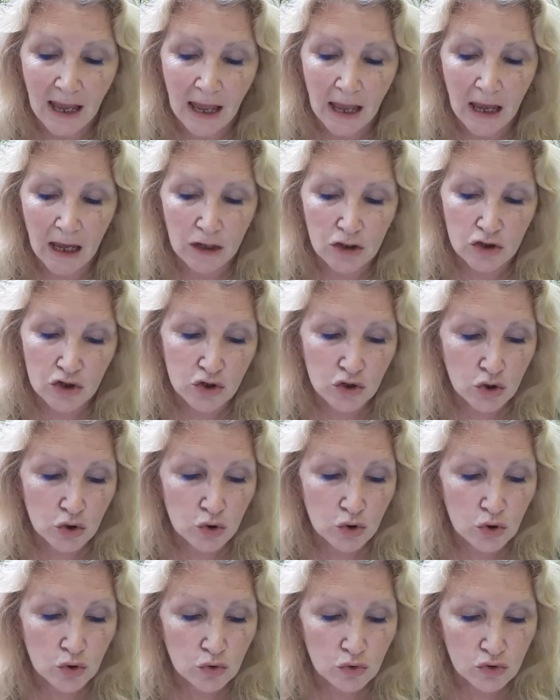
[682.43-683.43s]
and to
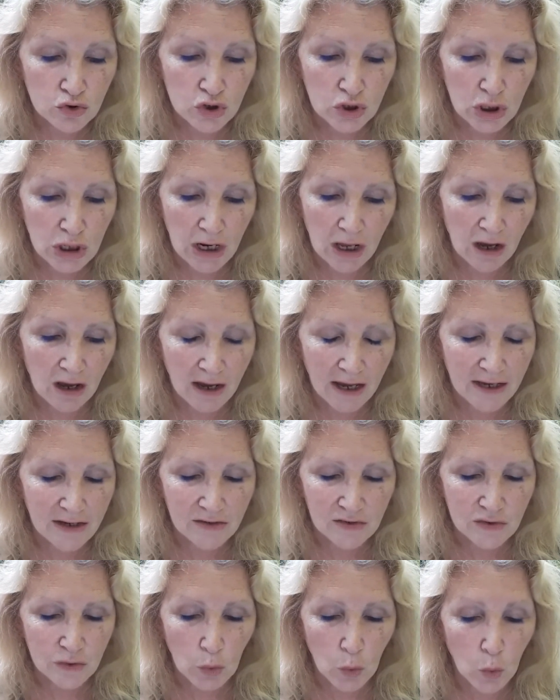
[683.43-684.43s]

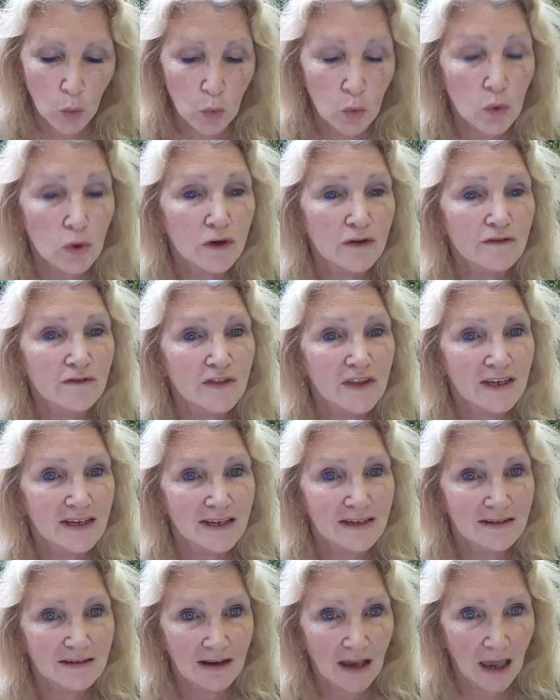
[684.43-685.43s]
neutralize all of
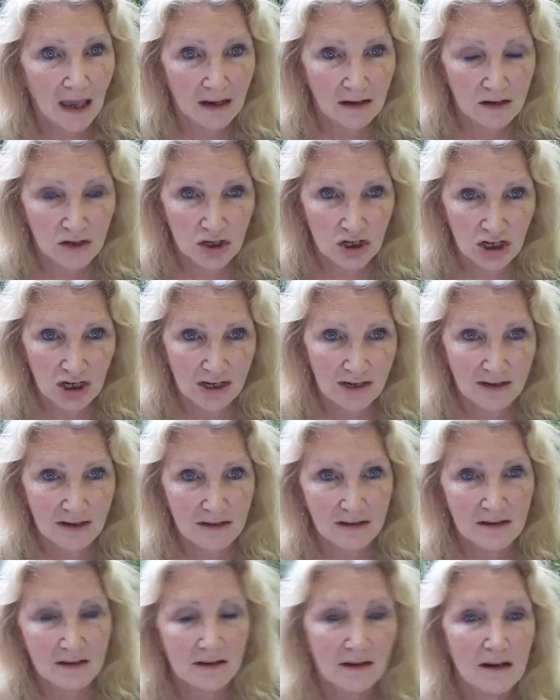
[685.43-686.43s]
these
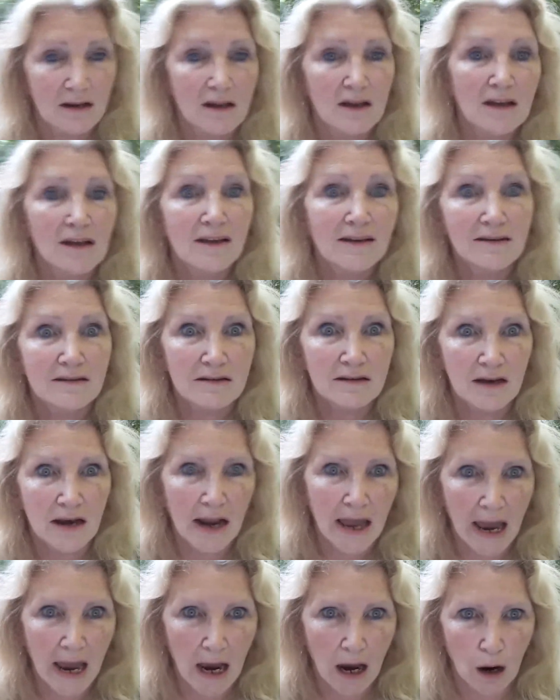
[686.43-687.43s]
energies
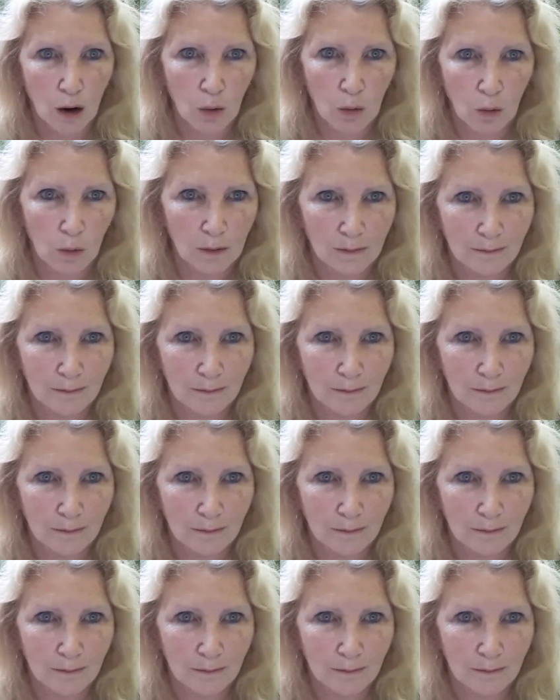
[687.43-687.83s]
now.